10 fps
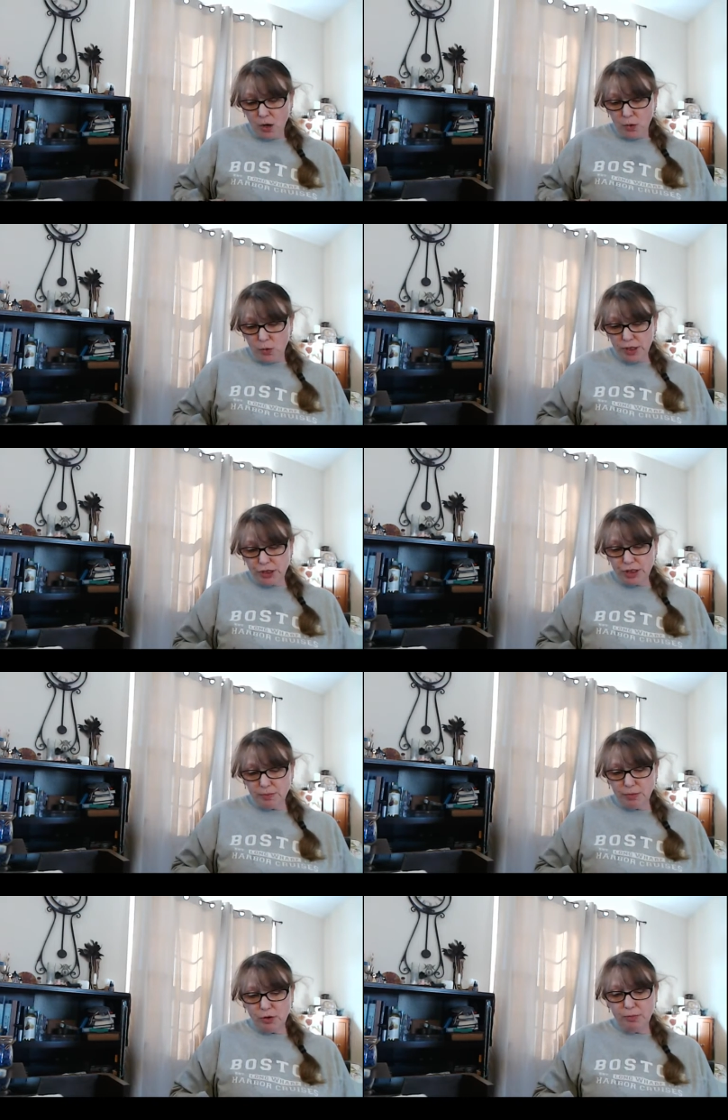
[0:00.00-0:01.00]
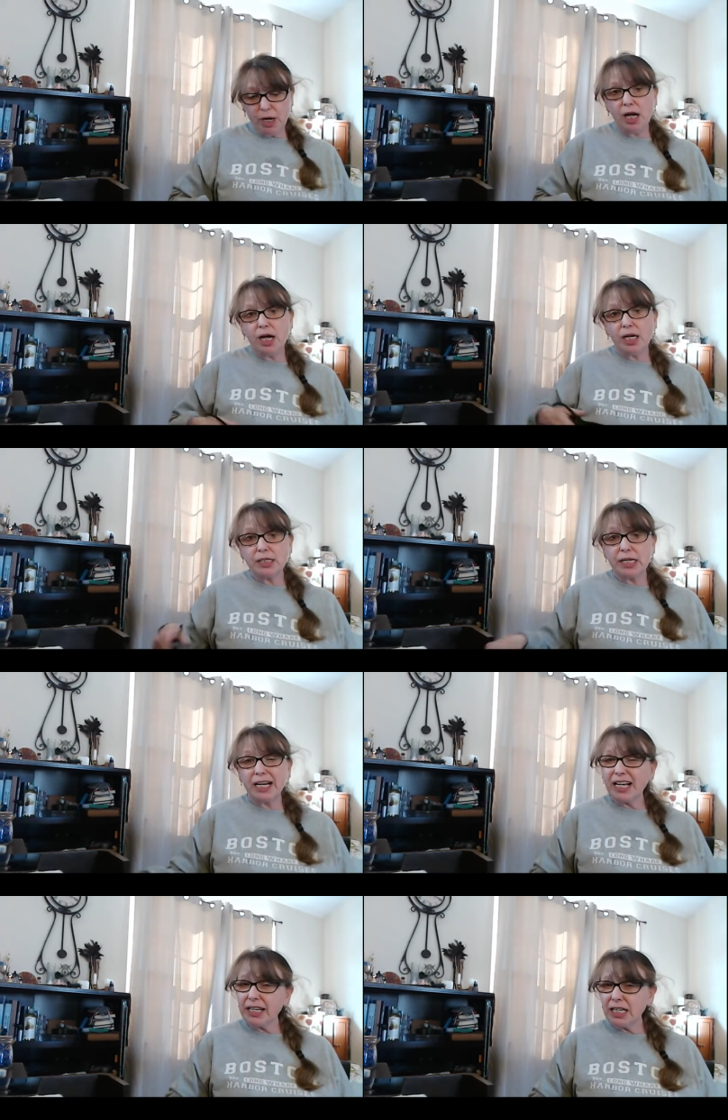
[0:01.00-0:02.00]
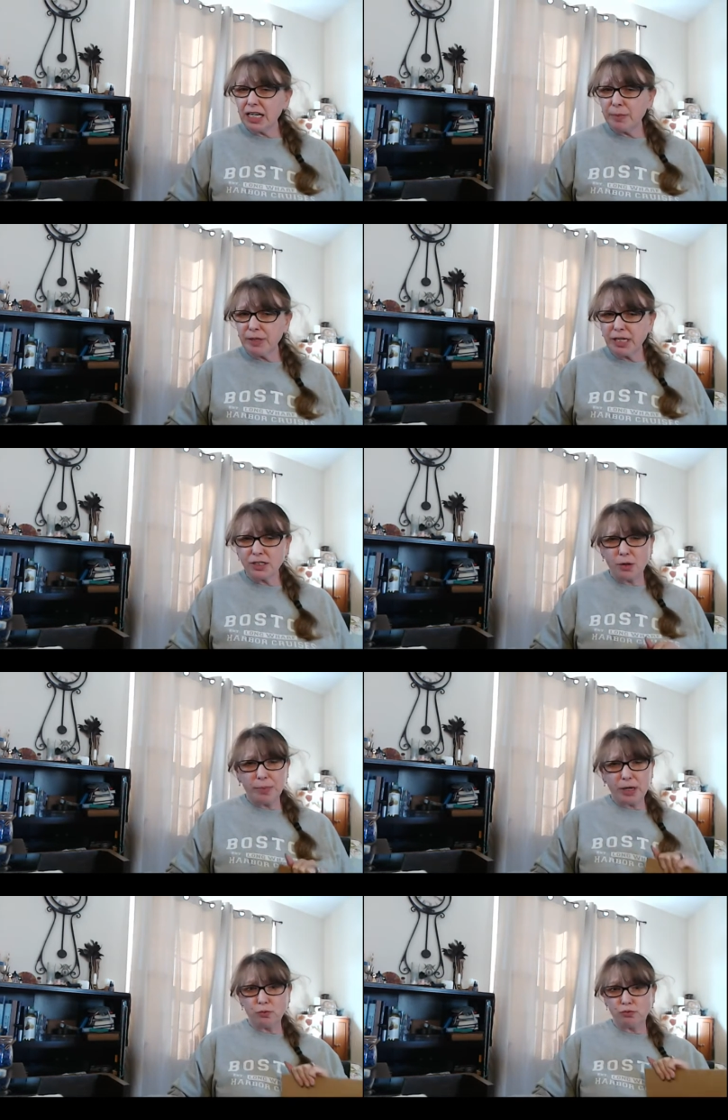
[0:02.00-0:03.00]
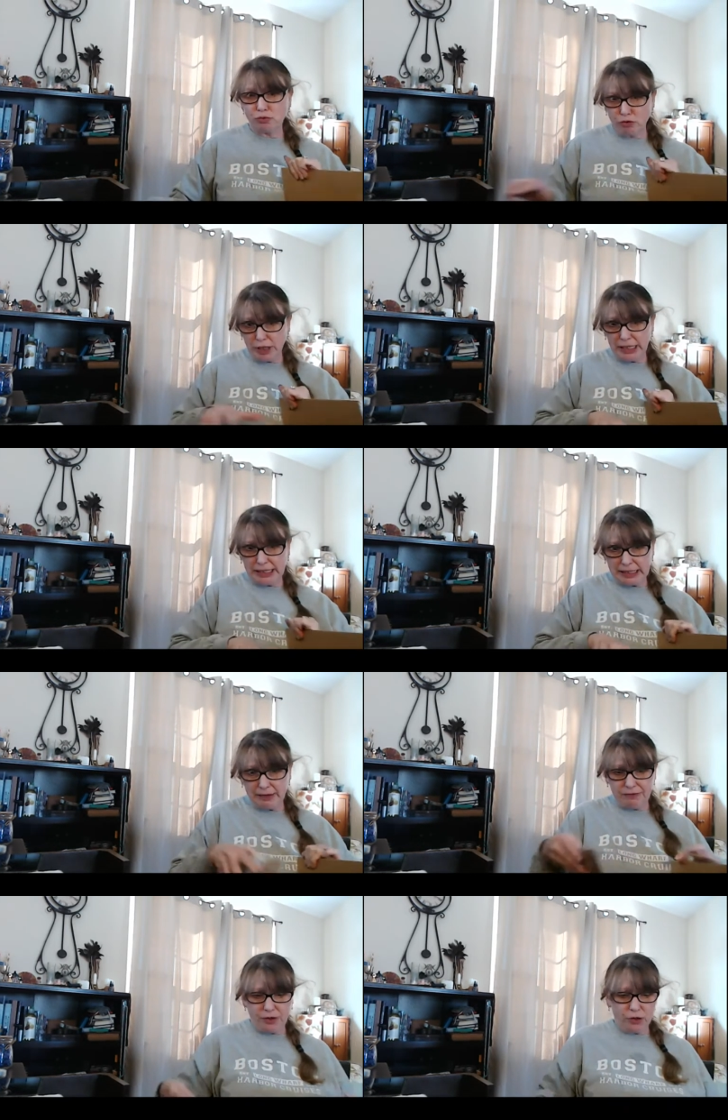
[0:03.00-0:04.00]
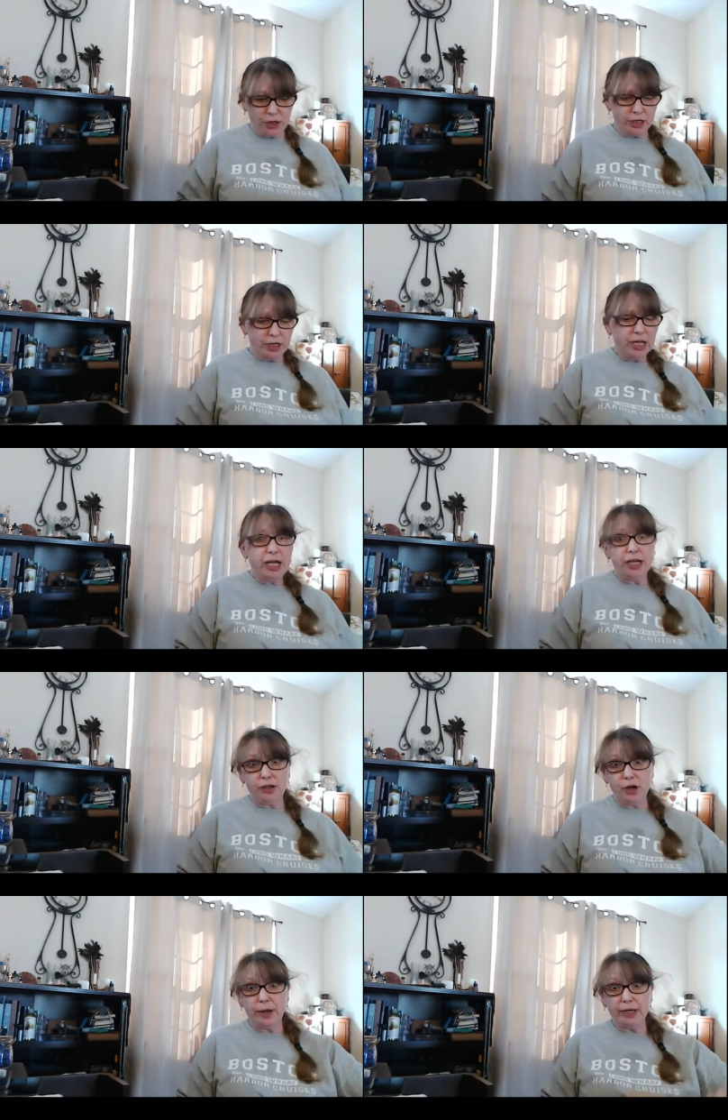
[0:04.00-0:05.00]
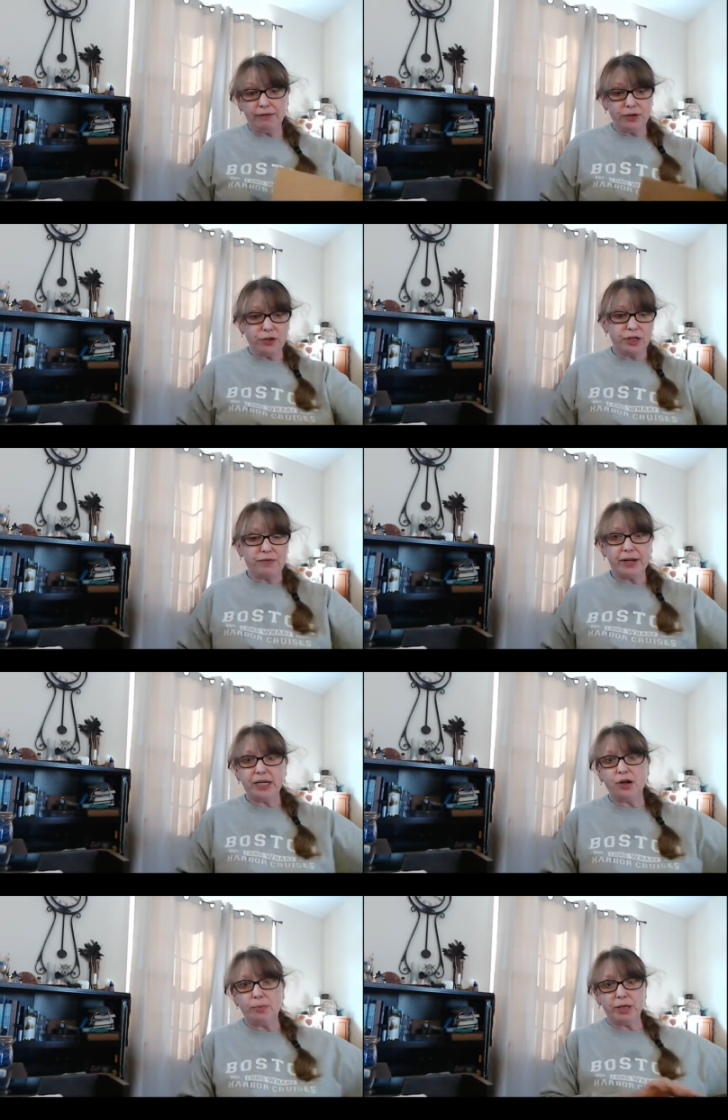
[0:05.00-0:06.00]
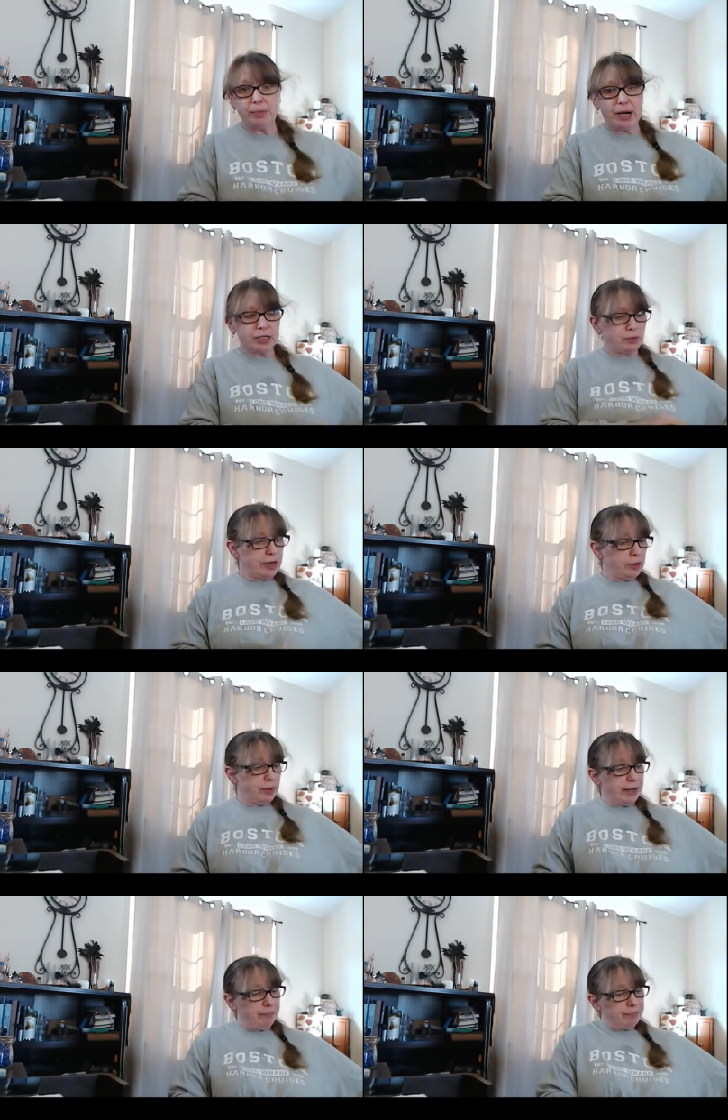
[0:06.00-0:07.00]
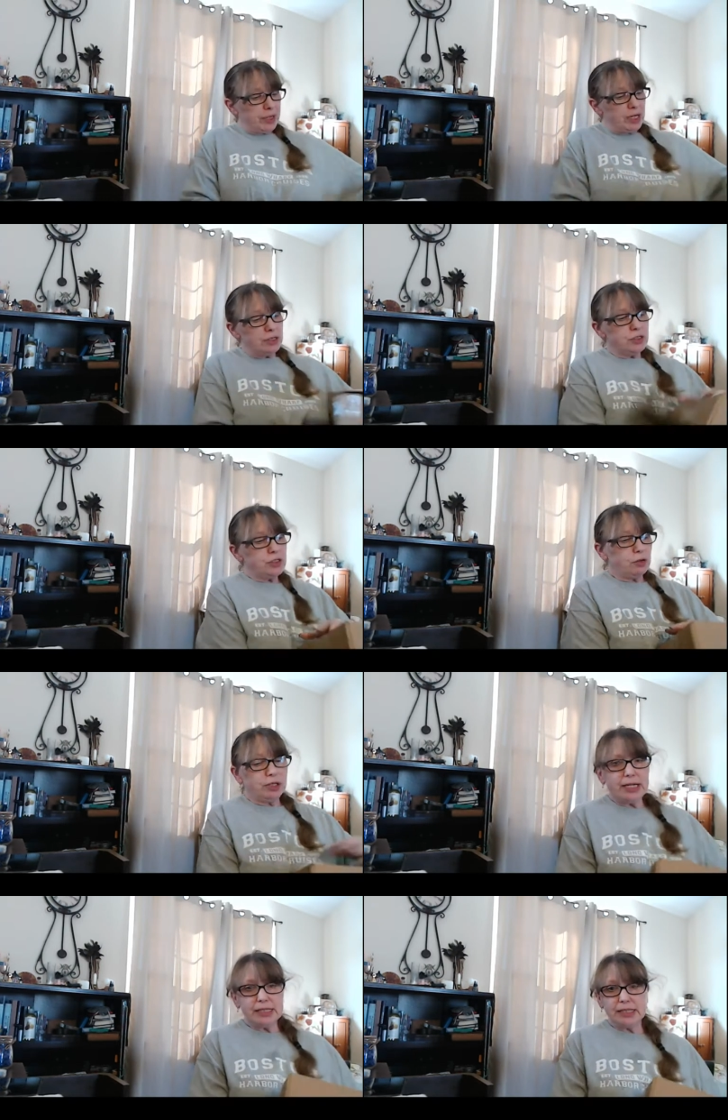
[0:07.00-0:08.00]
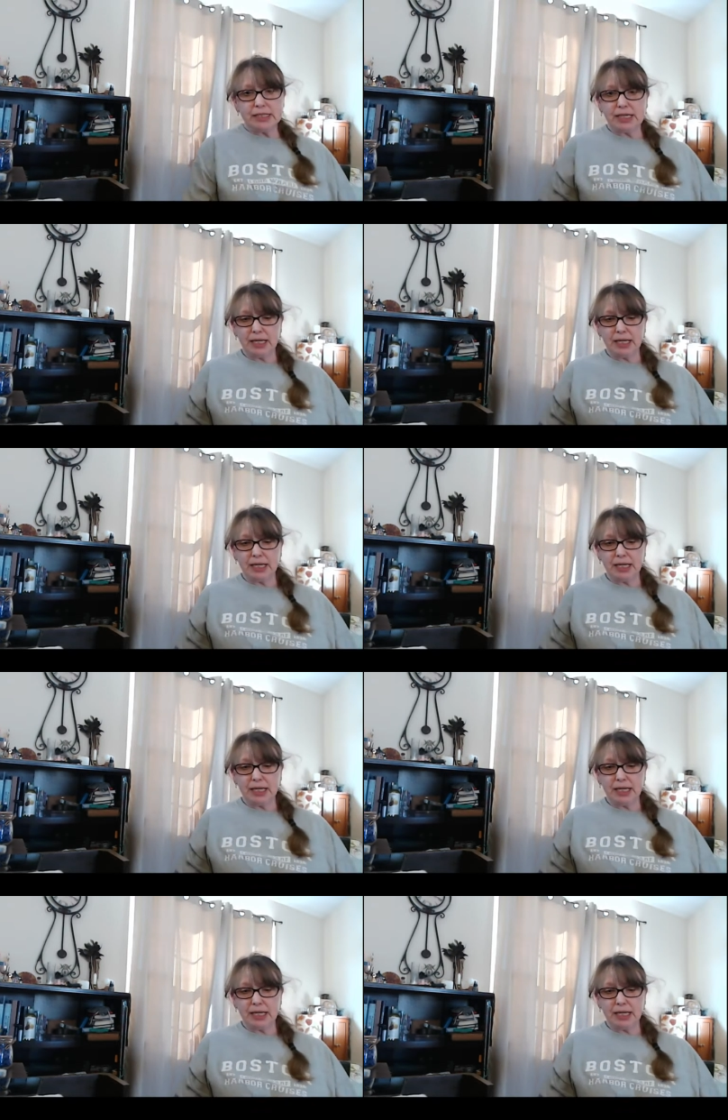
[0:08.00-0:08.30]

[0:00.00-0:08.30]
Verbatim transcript: Witches Moon box. And I got it a couple days ago, but I really didn't feel good. You know I didn't feel good if I didn't open the box right away. So let's